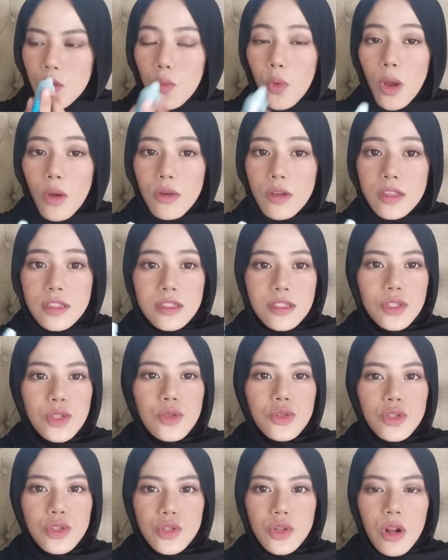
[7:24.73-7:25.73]
wow, it's
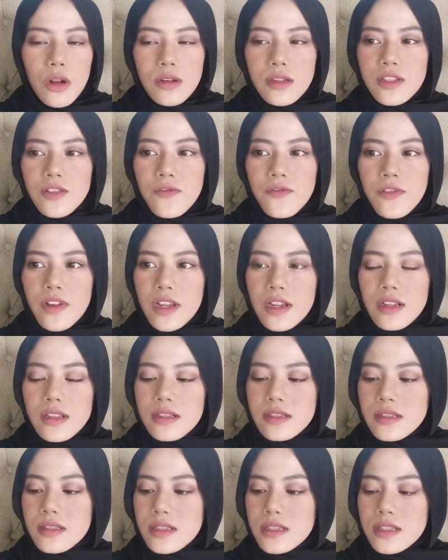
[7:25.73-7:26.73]
too strong. This
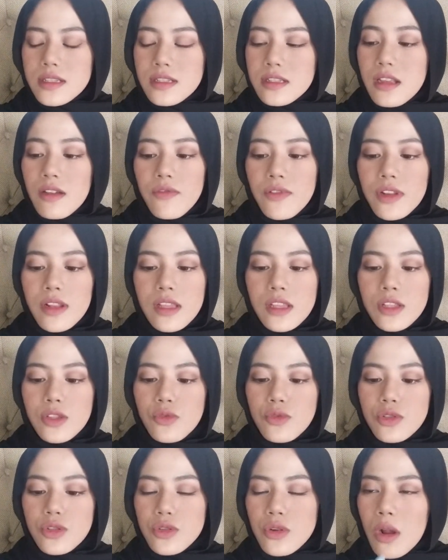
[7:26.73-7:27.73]
fragrance is definitely
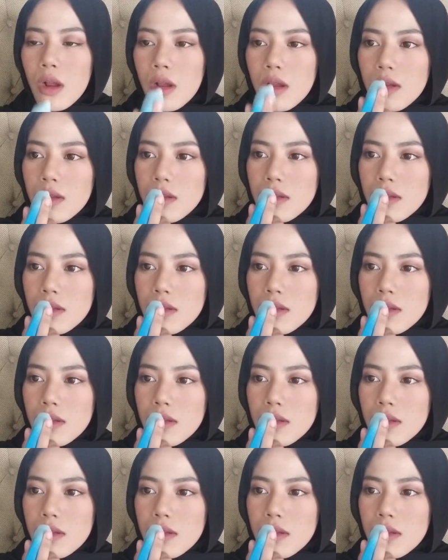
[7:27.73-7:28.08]
too strong.